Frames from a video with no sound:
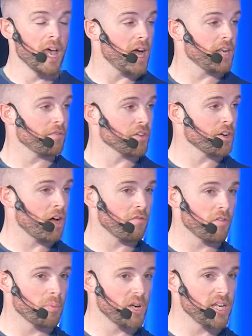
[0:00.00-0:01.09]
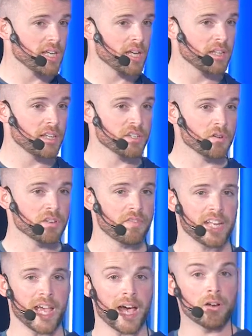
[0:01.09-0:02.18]
And if they're not for breeding and they don't have
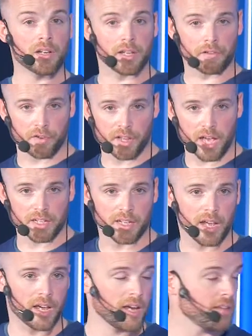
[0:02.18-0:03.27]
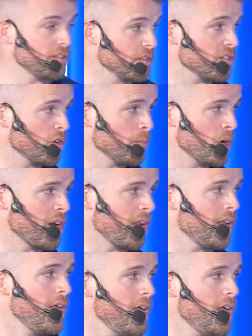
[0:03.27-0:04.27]
any outlet for that, those hormonal